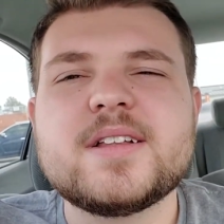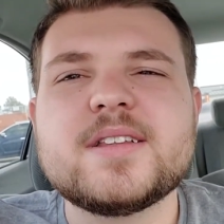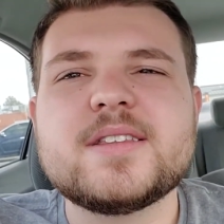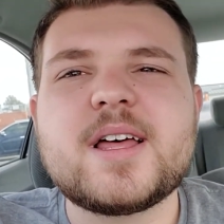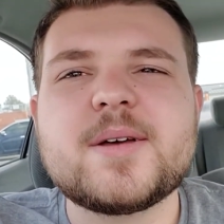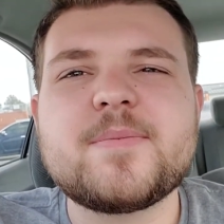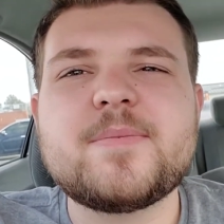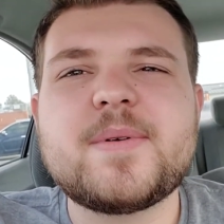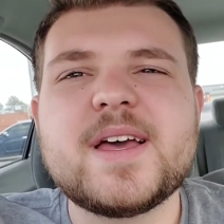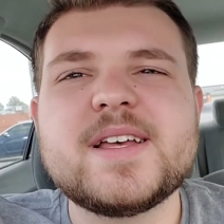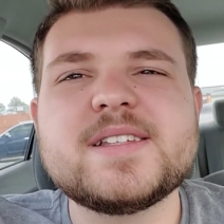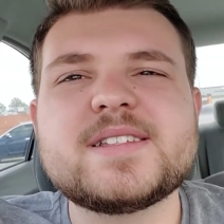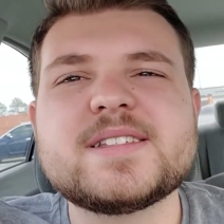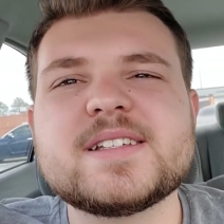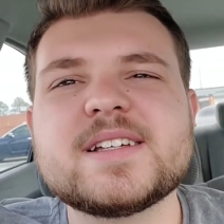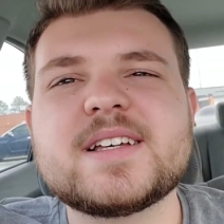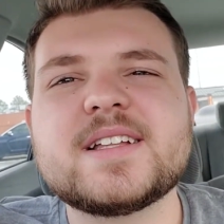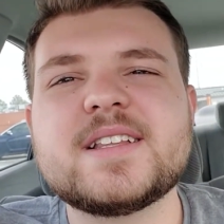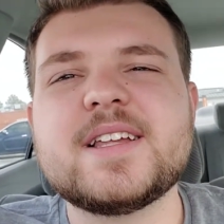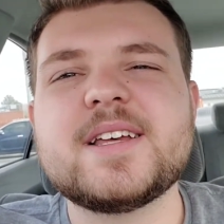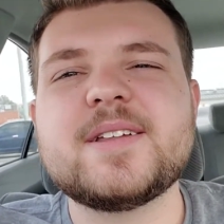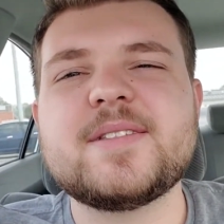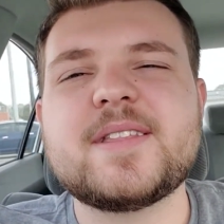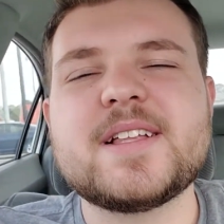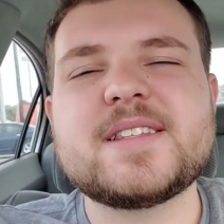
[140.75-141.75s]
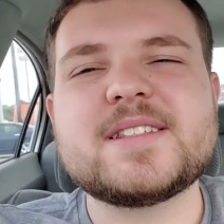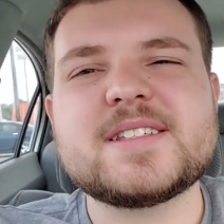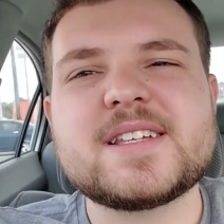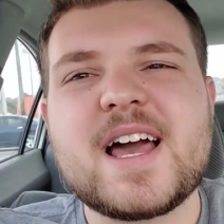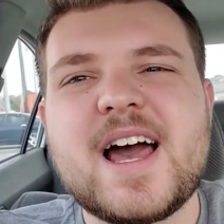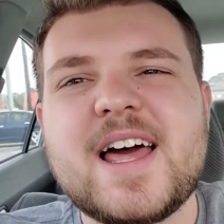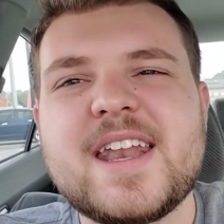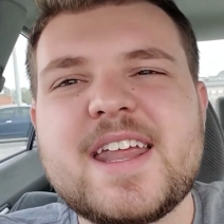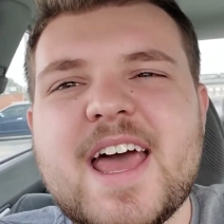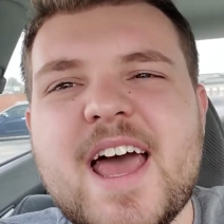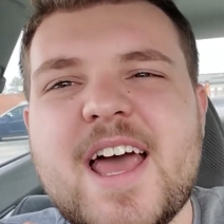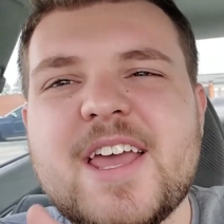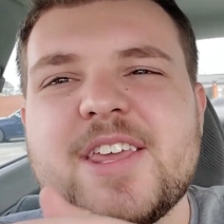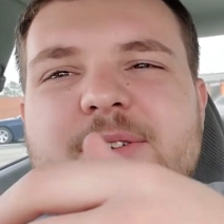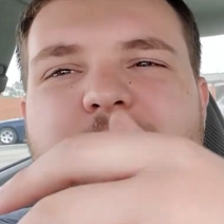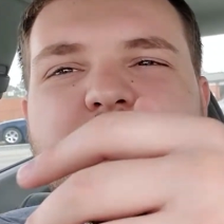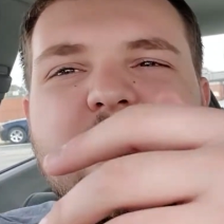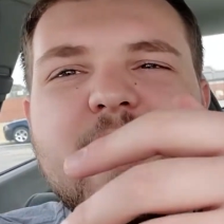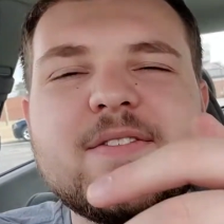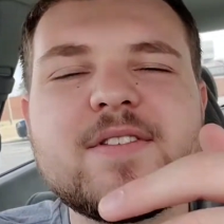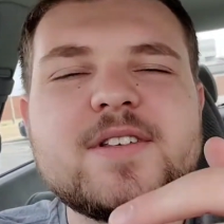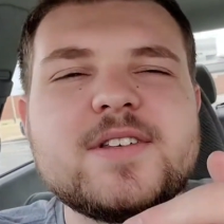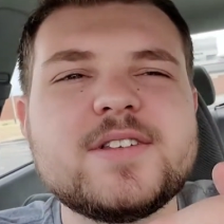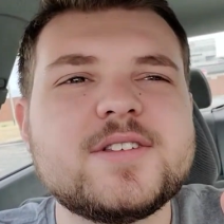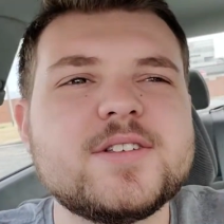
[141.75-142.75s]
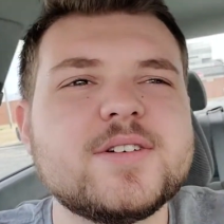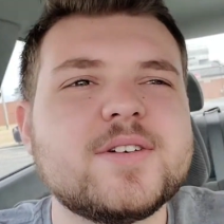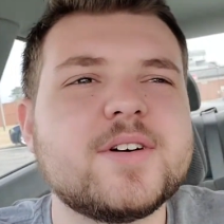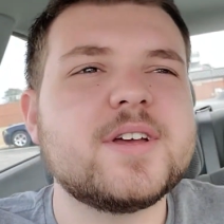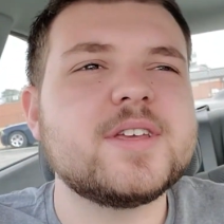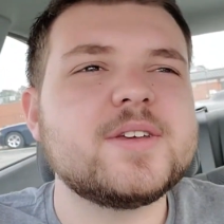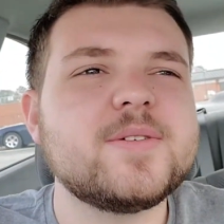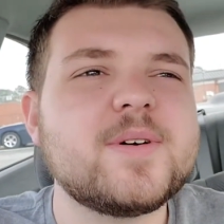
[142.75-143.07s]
Like, basically, that's kind of how you have to do it.